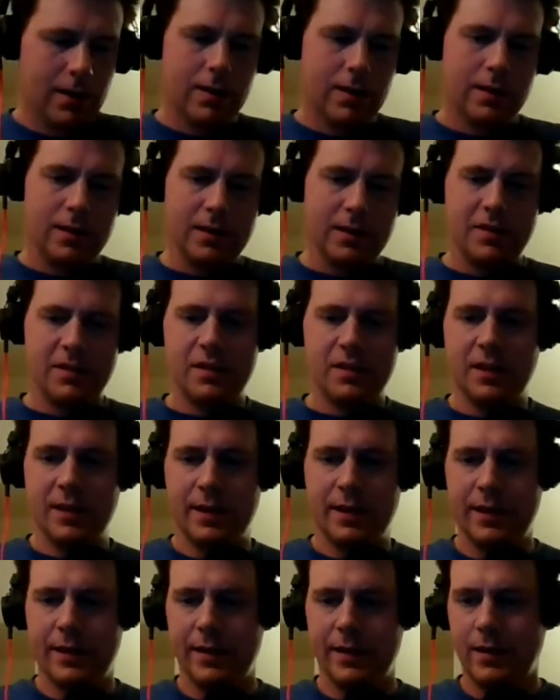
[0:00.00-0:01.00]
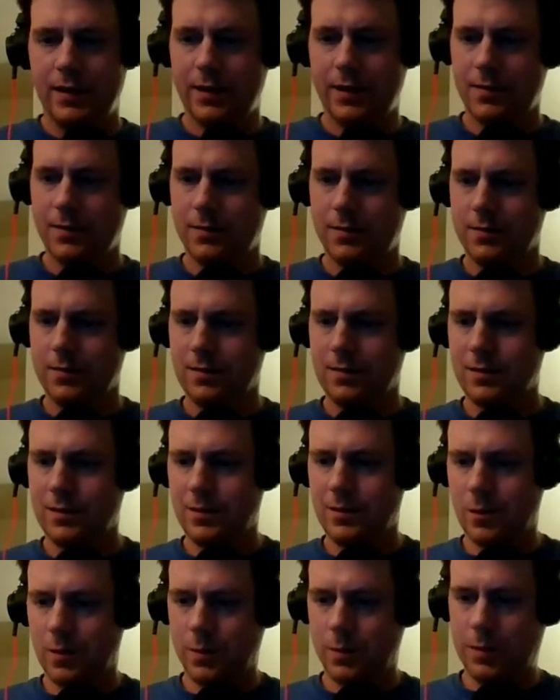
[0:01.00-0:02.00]
Let's say
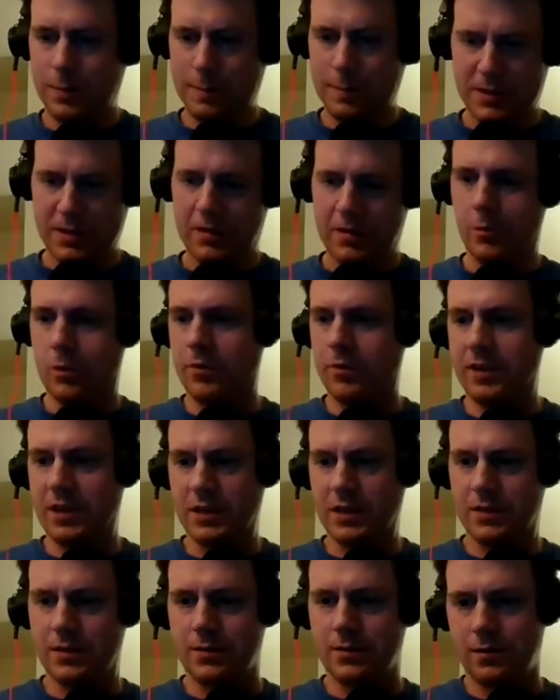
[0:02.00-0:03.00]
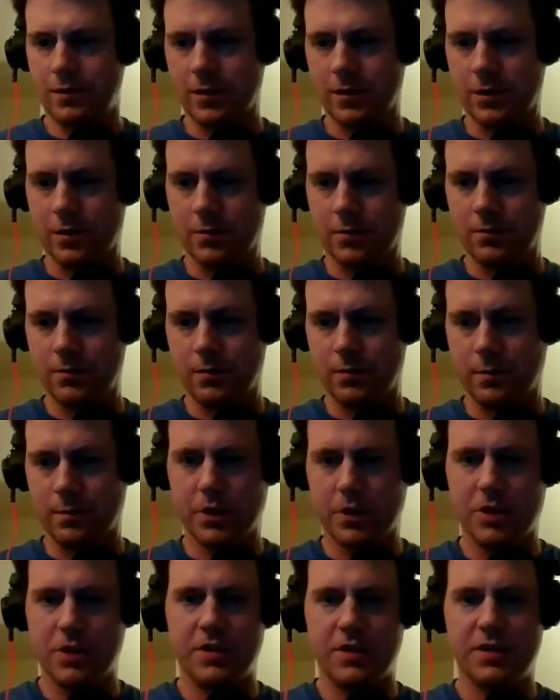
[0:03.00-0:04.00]
the premise of the movie is, you know, a
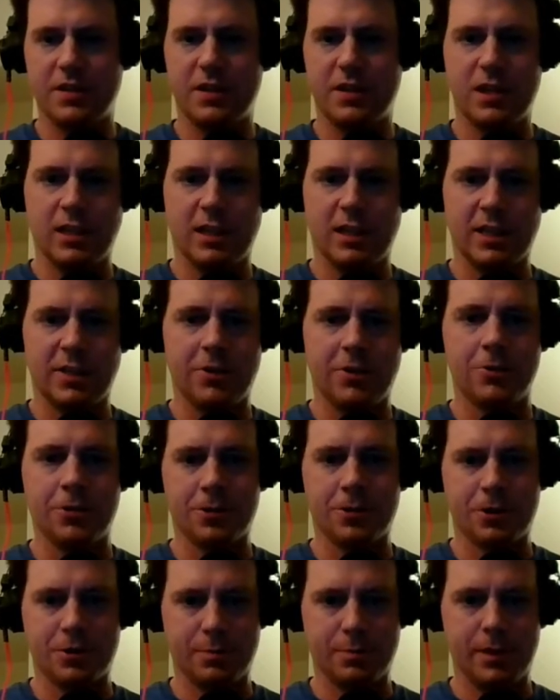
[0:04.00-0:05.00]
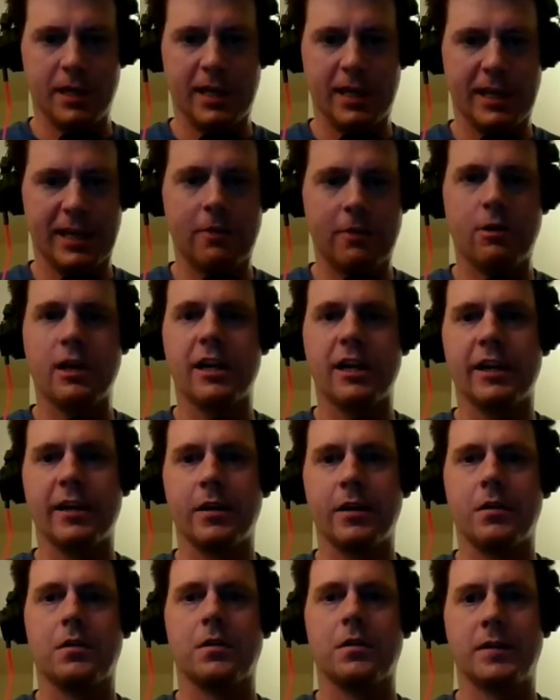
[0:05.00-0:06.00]
bunch of these teenagers are just making out on a
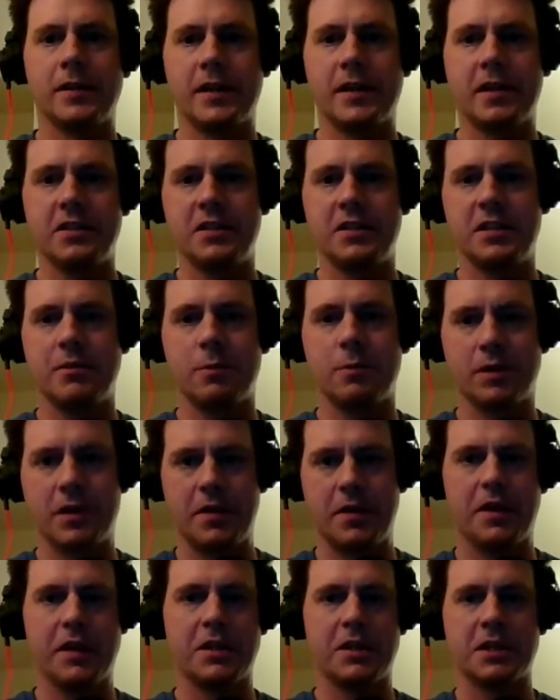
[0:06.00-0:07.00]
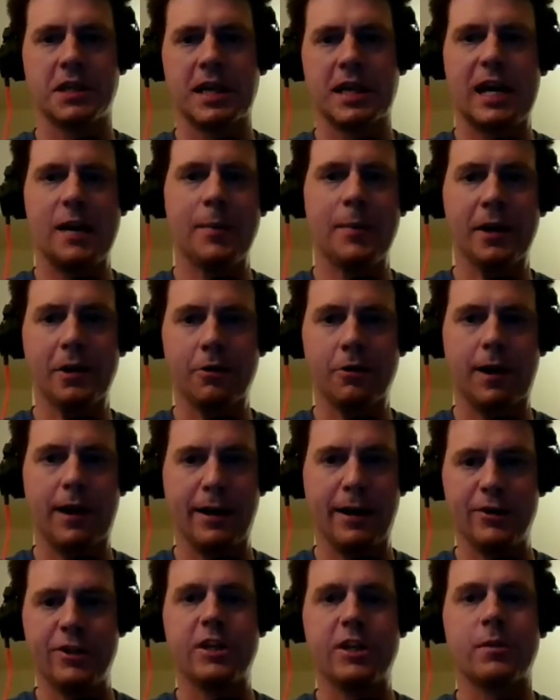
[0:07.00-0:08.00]
hill, and then they see what they think is a comet
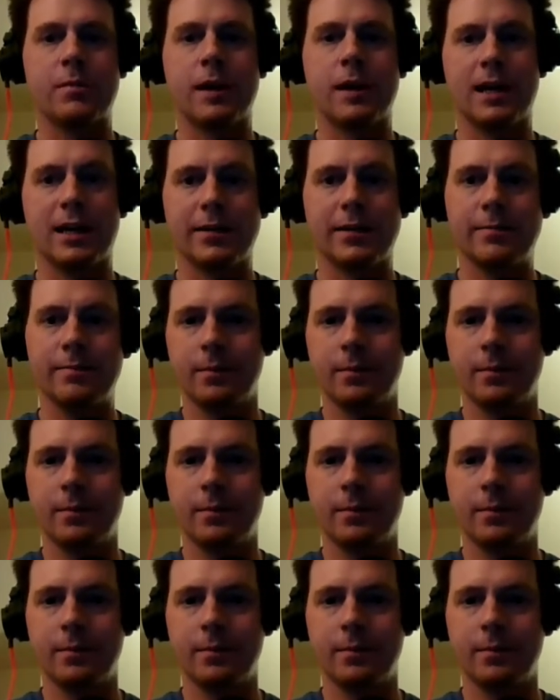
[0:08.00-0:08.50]
crash nearby.